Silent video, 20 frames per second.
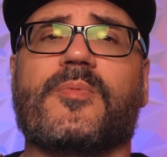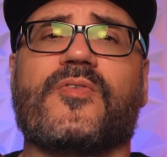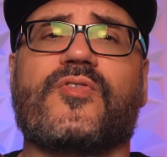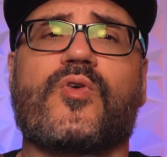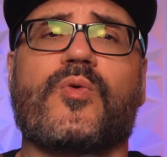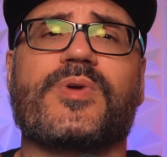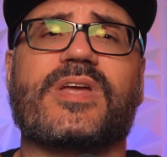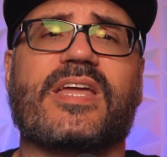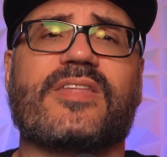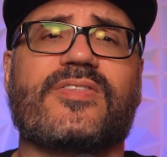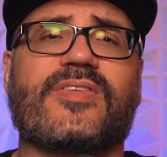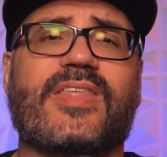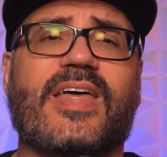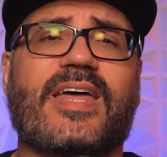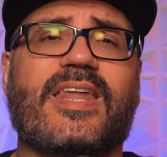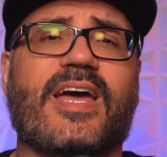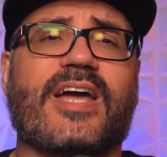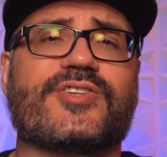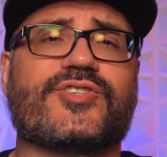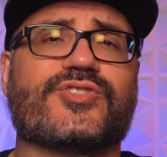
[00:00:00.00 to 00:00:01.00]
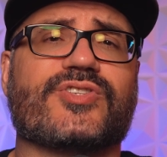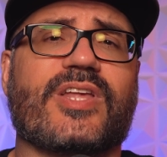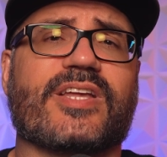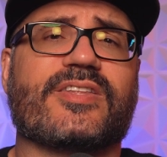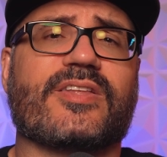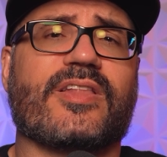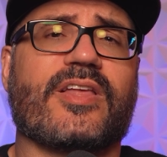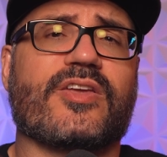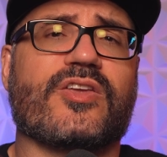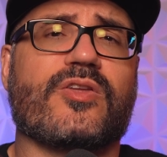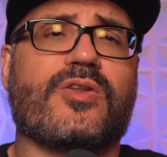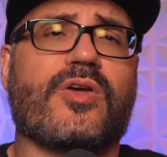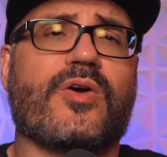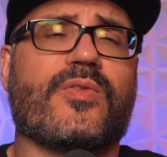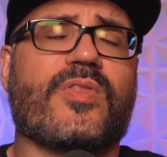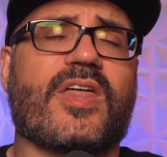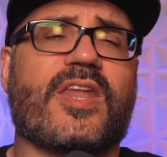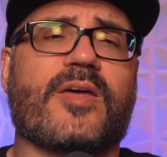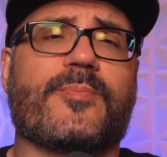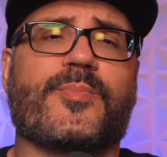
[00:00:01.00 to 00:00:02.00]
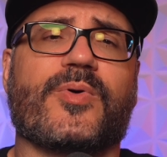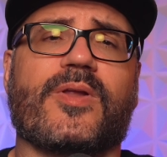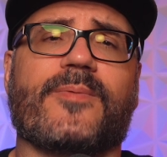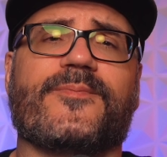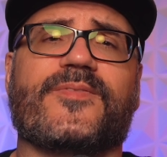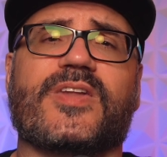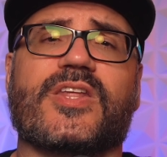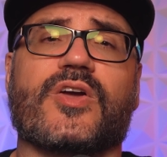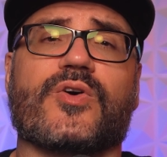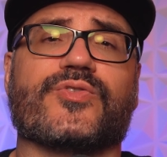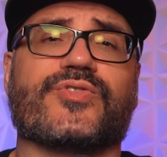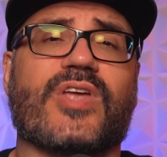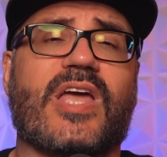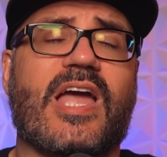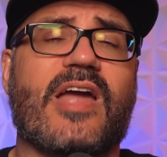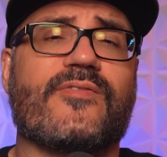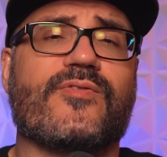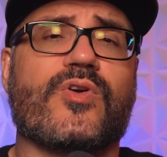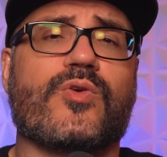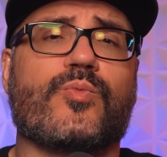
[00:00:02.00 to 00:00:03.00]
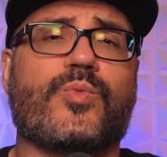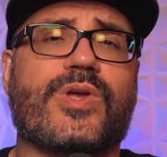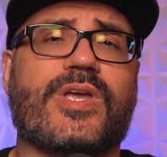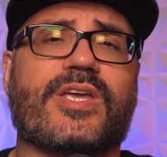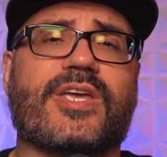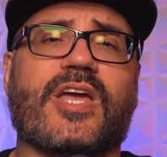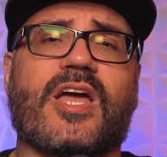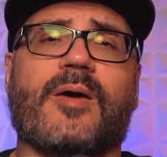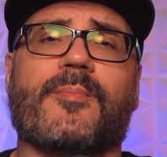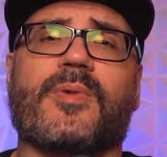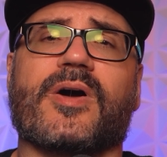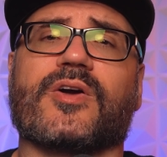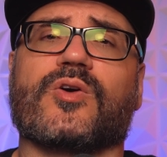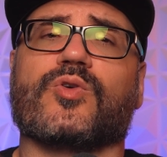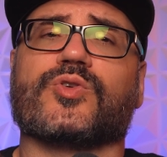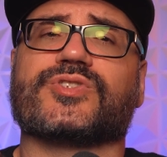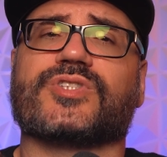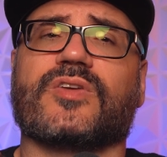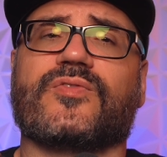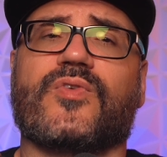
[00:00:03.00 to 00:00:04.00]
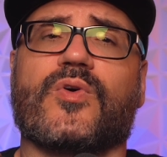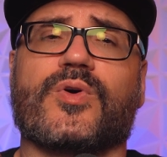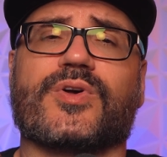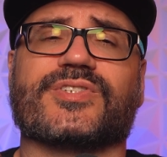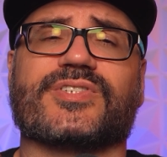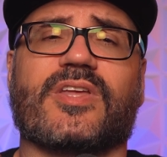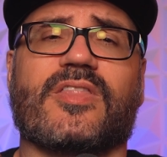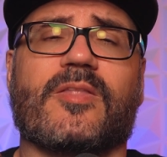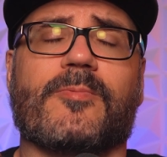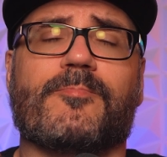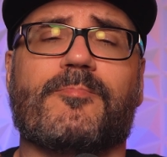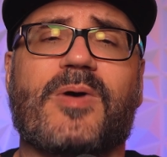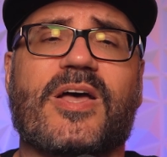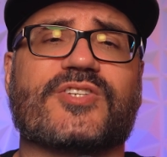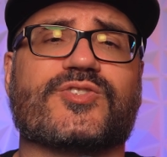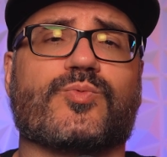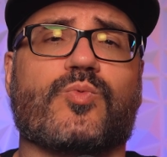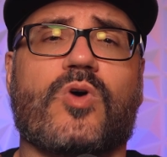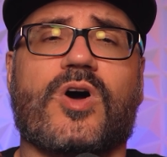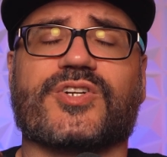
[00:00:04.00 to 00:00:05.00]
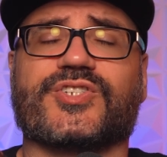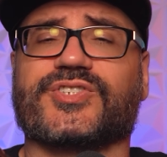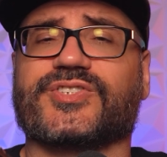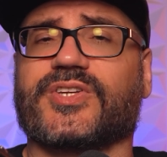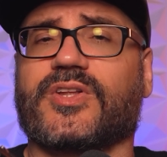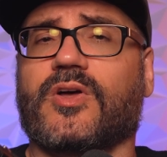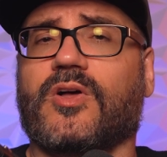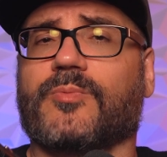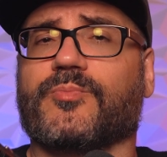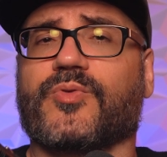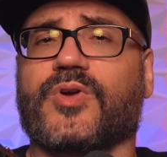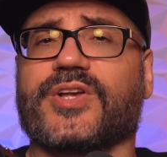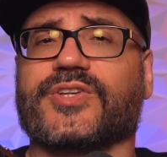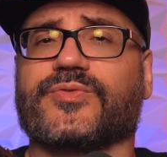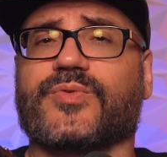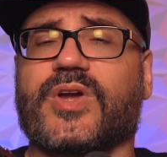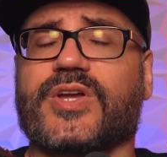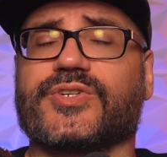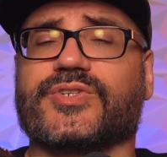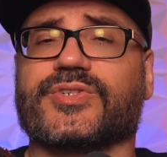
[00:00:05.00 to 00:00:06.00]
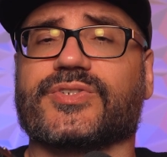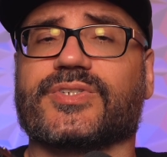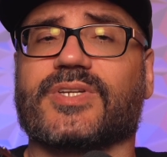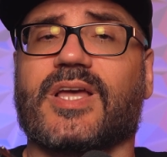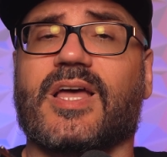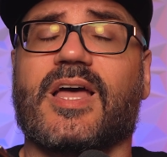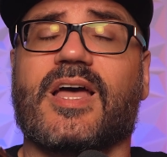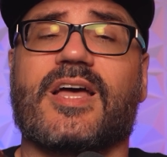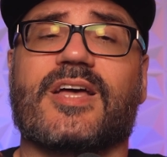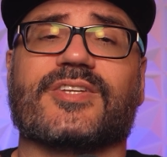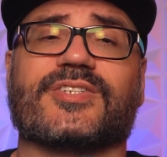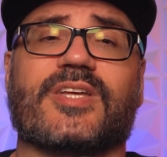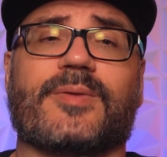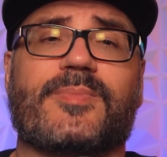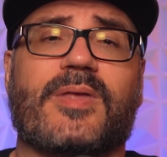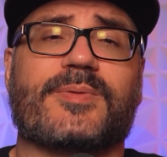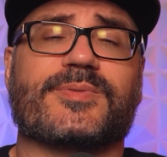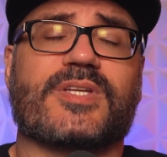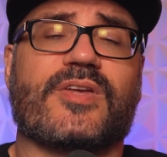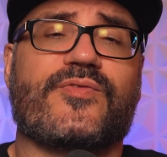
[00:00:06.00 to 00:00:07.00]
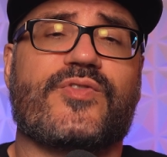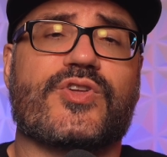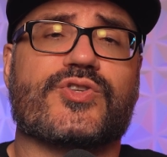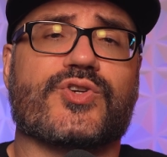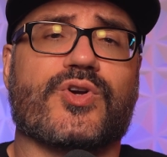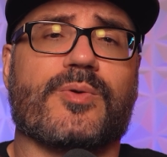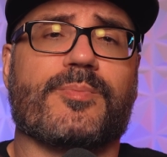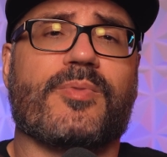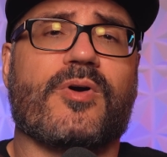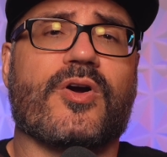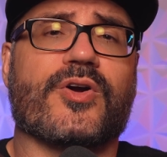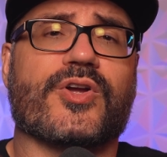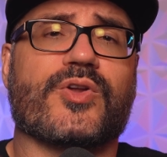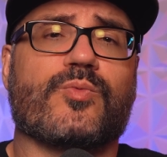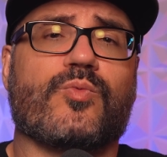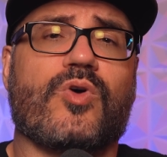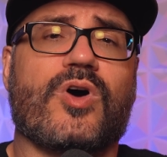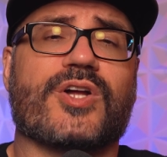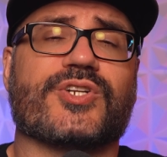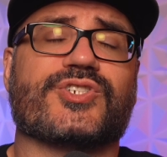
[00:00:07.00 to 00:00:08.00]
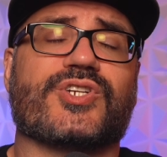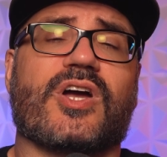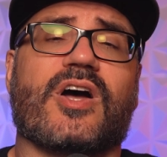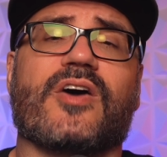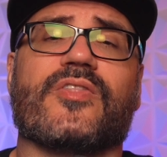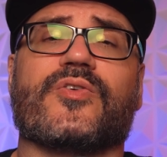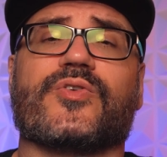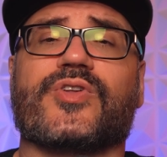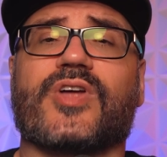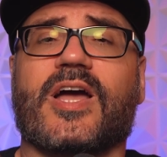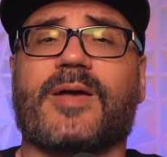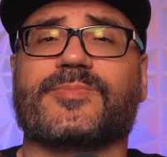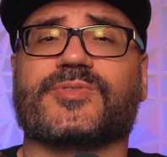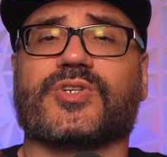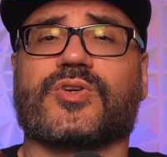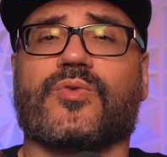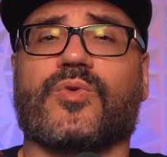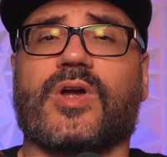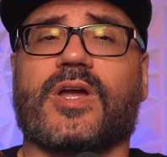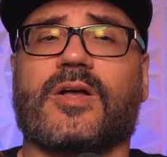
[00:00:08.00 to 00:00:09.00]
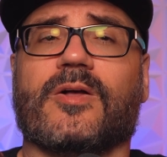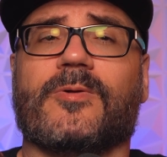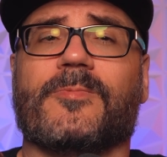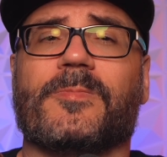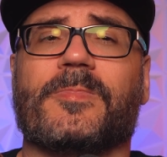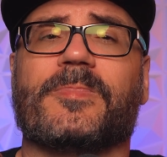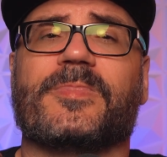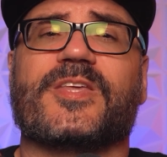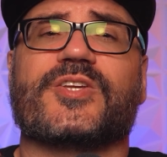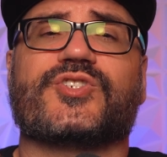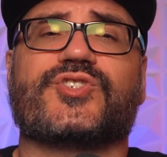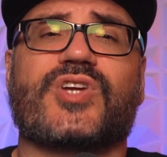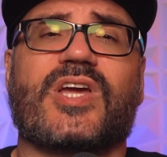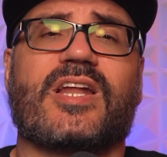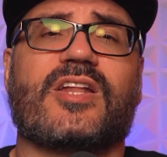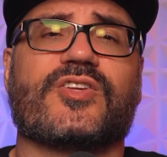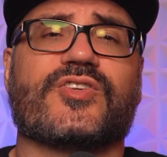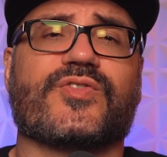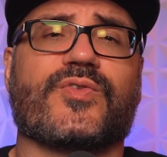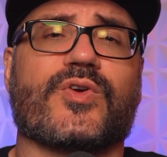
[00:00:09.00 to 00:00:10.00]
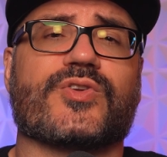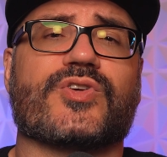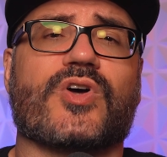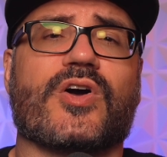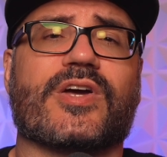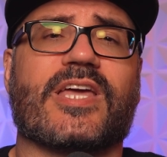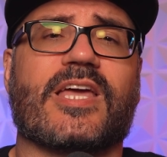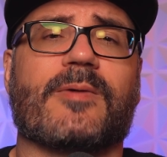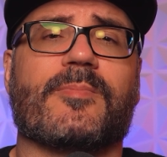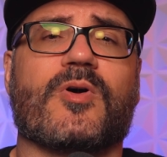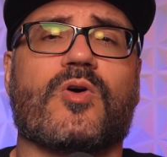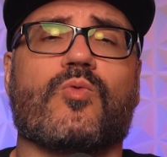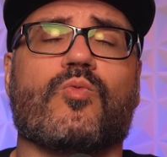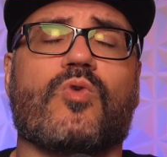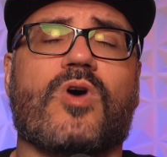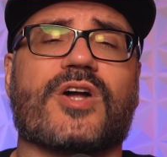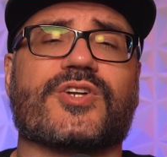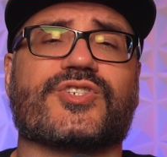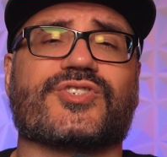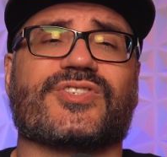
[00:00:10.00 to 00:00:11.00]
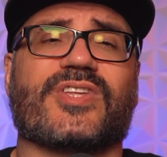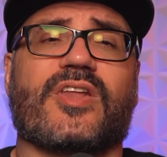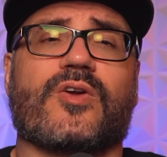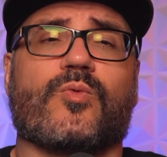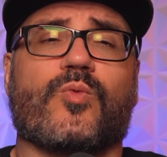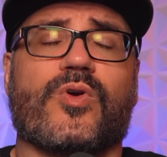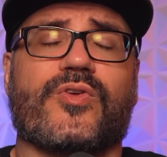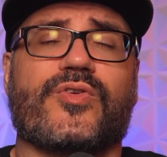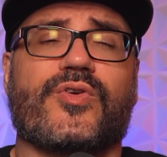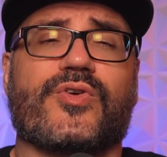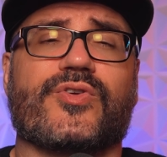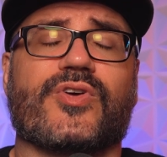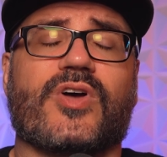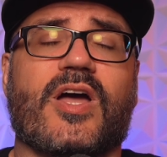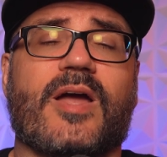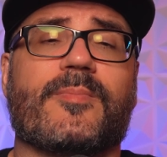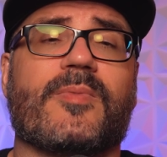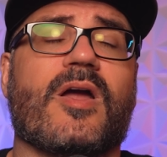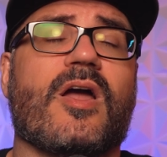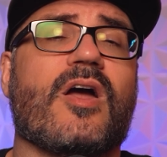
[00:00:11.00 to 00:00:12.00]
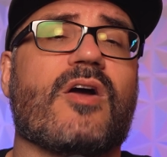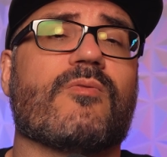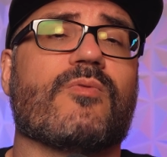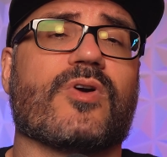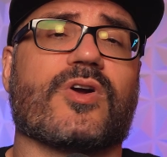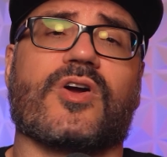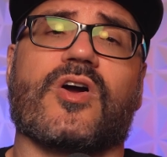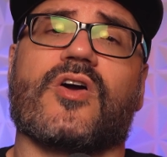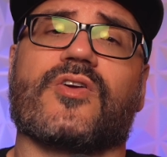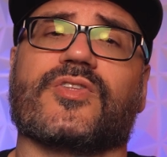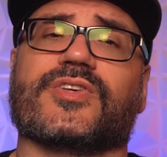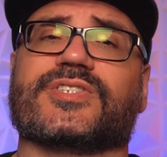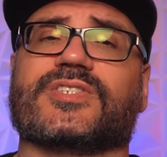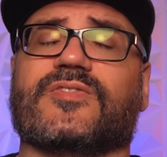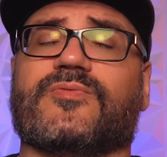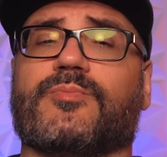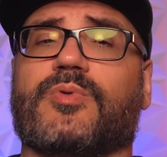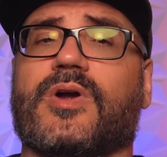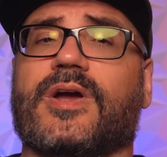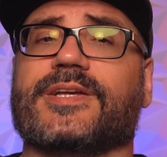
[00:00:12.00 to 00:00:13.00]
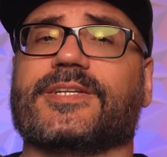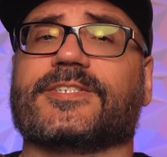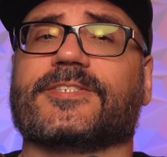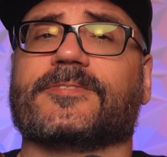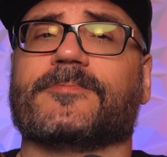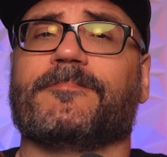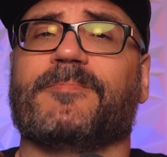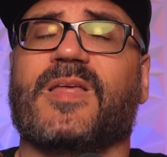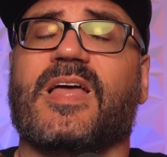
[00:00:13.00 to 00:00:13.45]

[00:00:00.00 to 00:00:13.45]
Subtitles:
before we get to that, I'd just like to let you know that I put up videos every week and my goal is to focus on the best watches at all price ranges. Sometimes I'll feature a bargain watch, other times a grail. This channel is for talking about watches that are worth your time, regardless of price.